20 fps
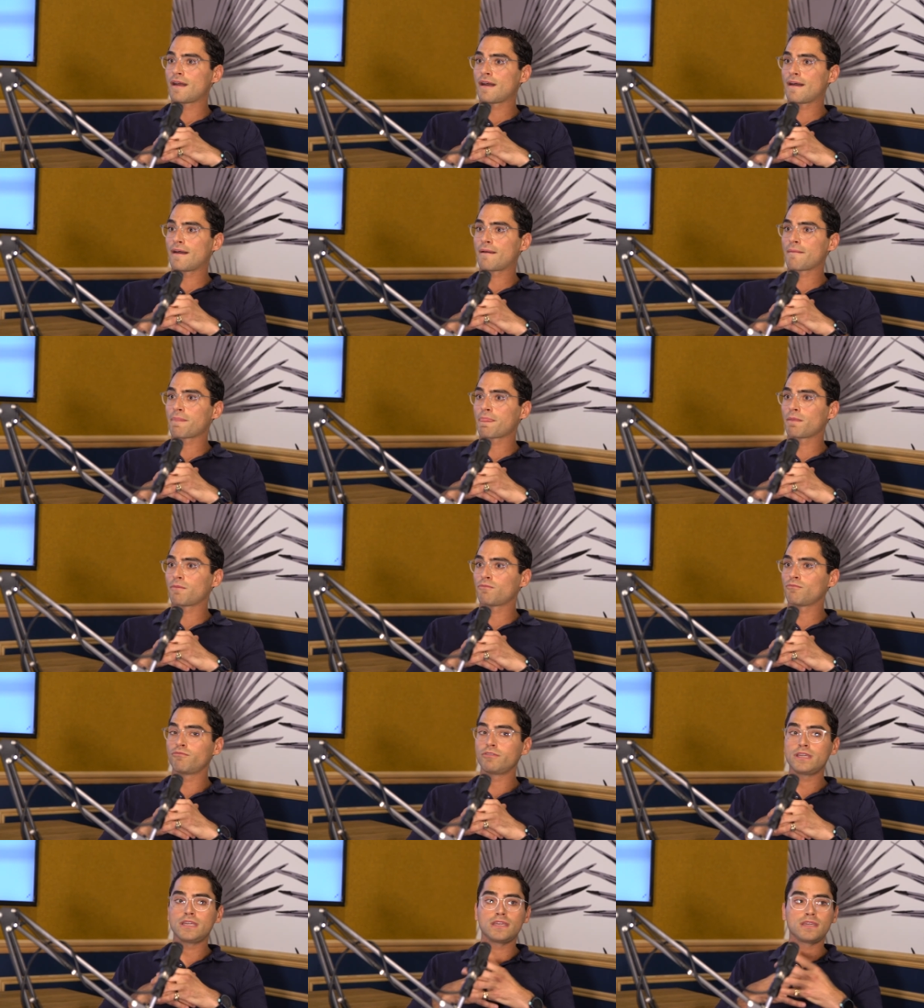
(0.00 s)
um,
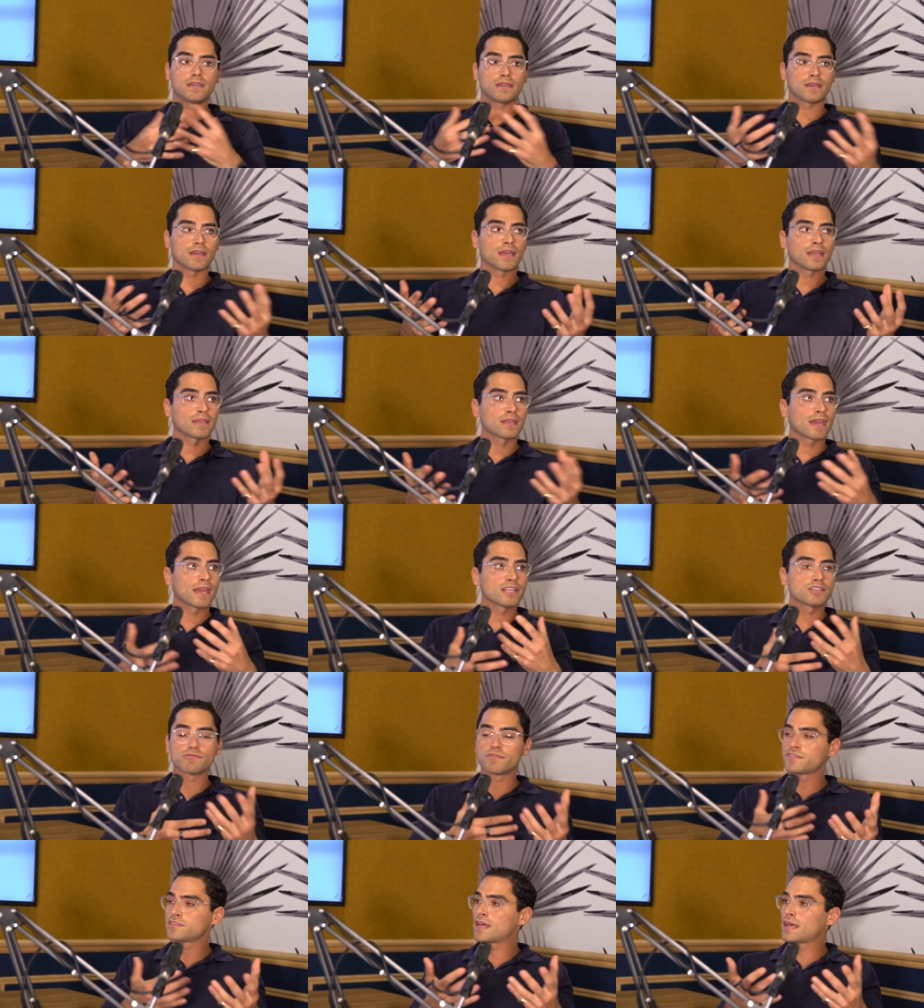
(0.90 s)
we
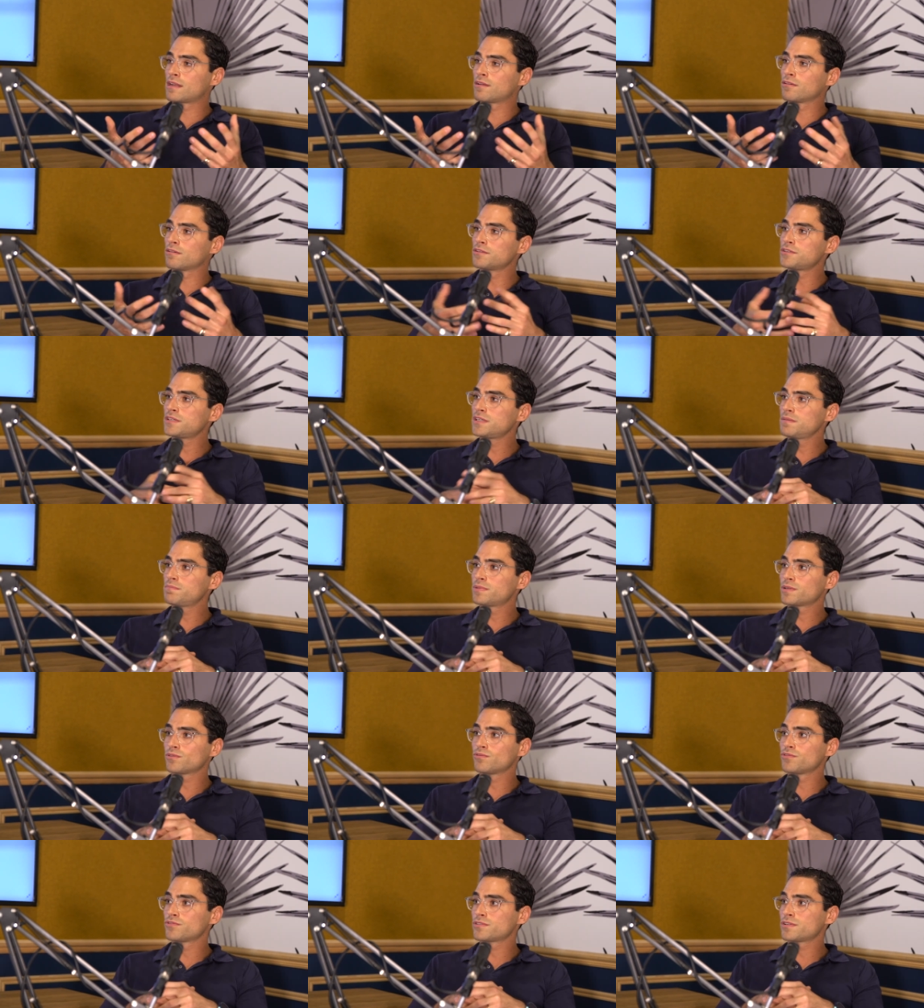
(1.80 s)
engage with technology,
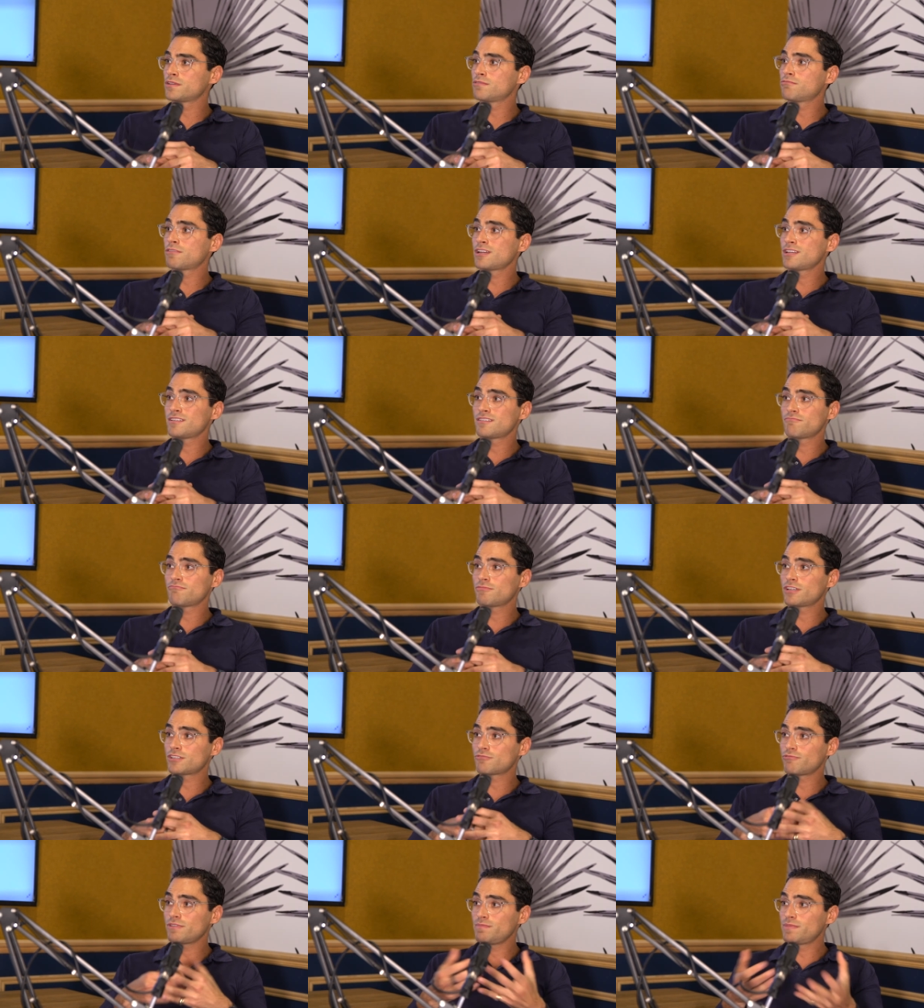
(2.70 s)
but also the ways in
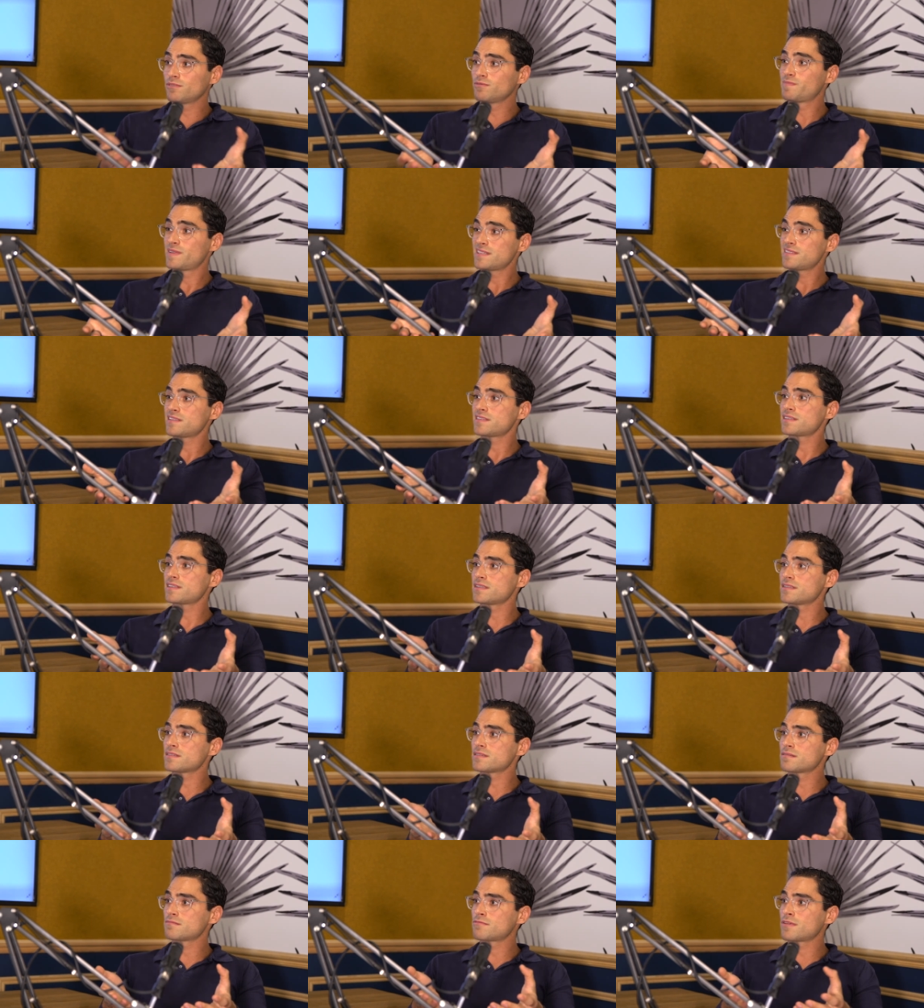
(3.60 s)
which we build
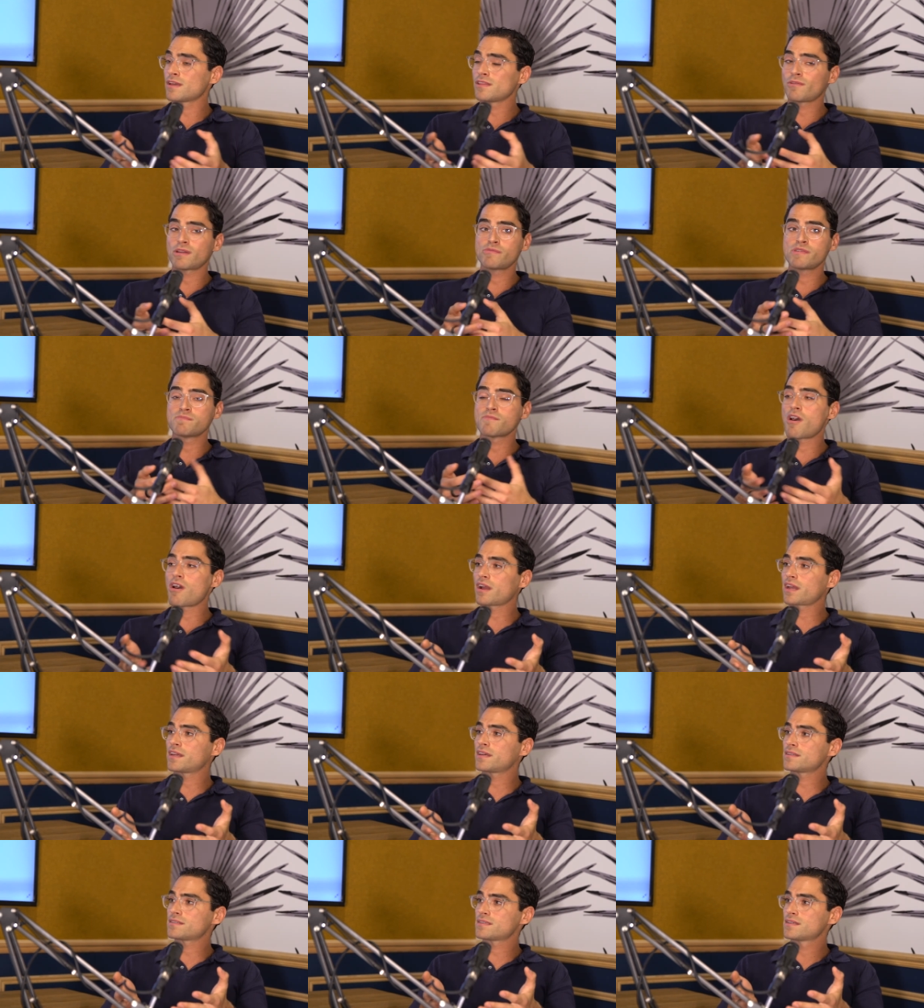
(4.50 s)
businesses, right? The way we
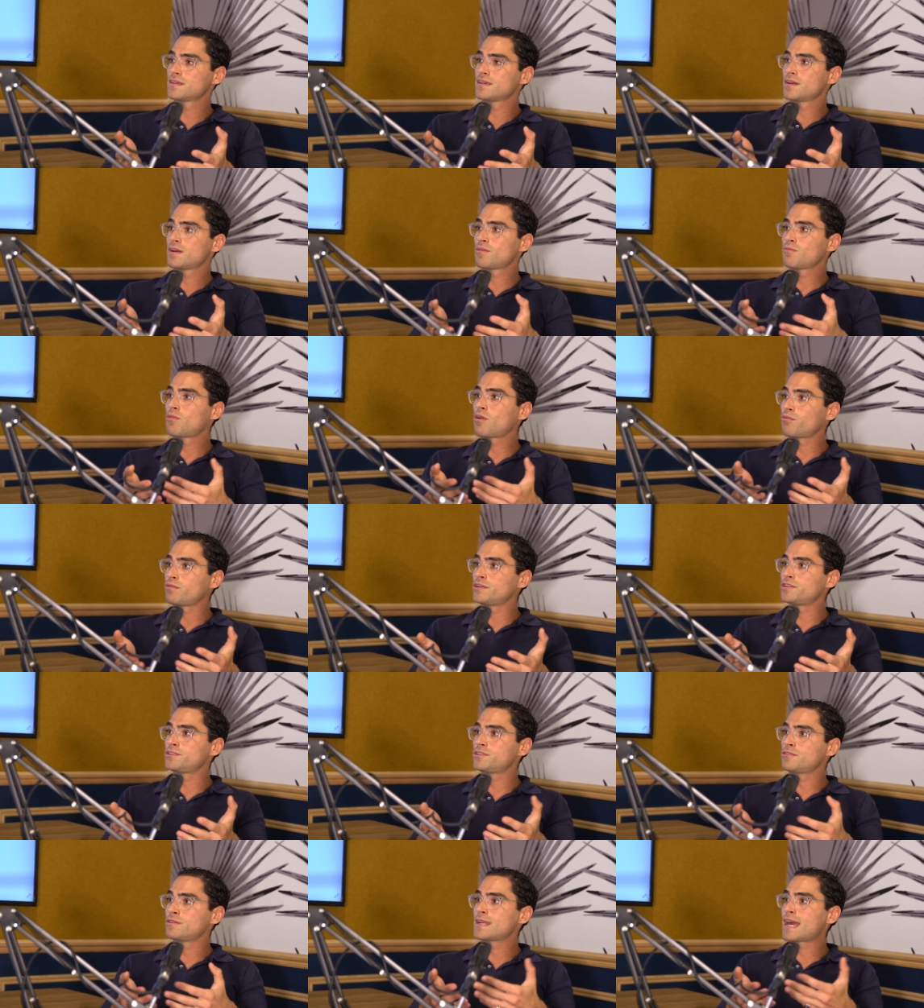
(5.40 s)
market what we
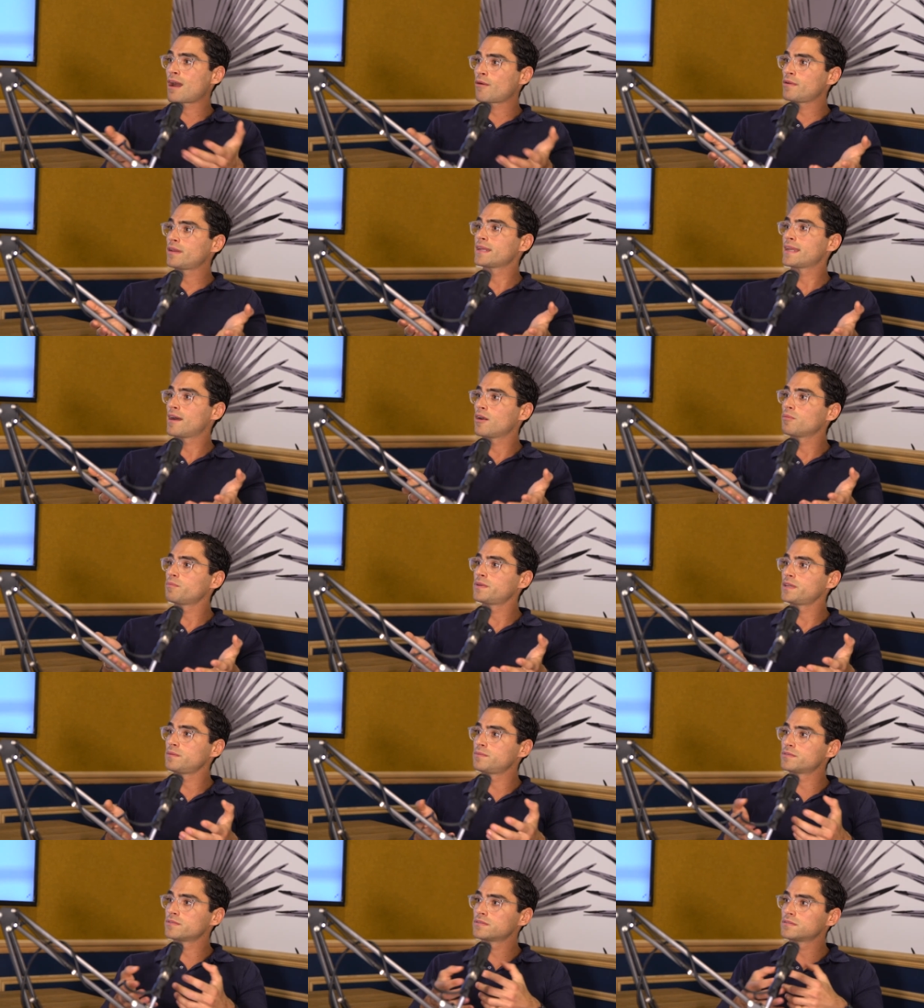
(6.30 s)
do and how we can help
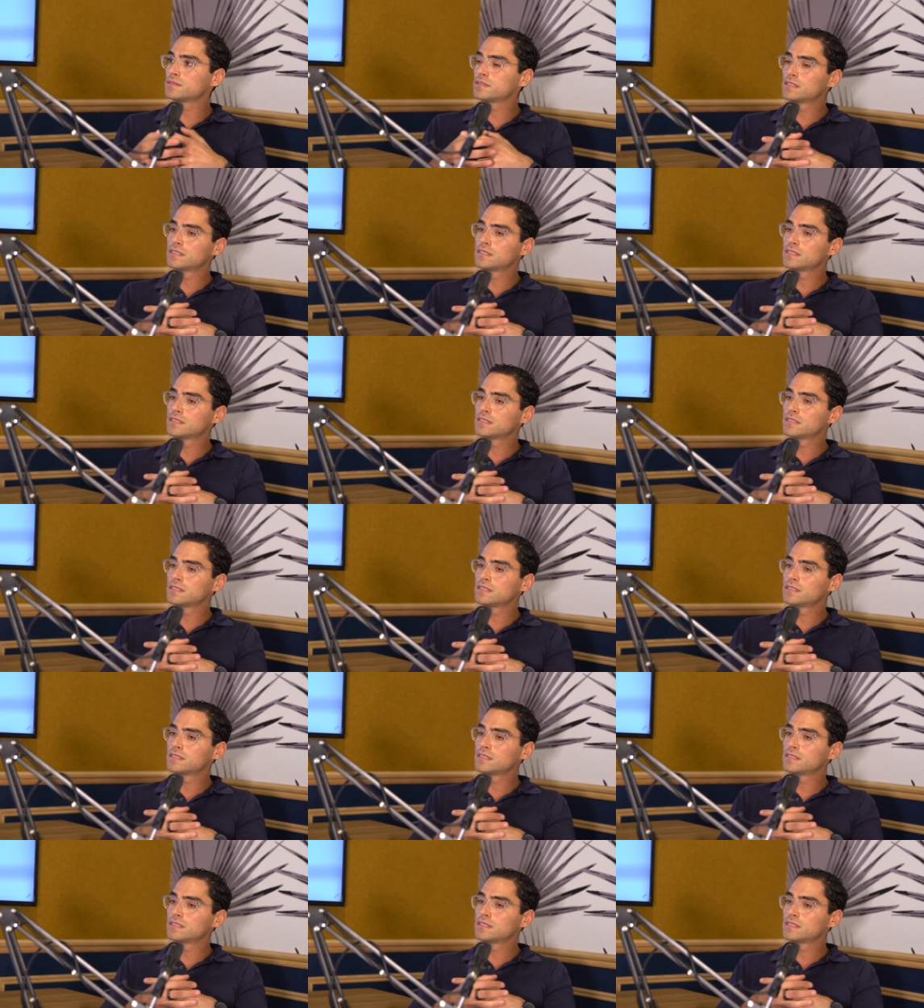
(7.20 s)
people.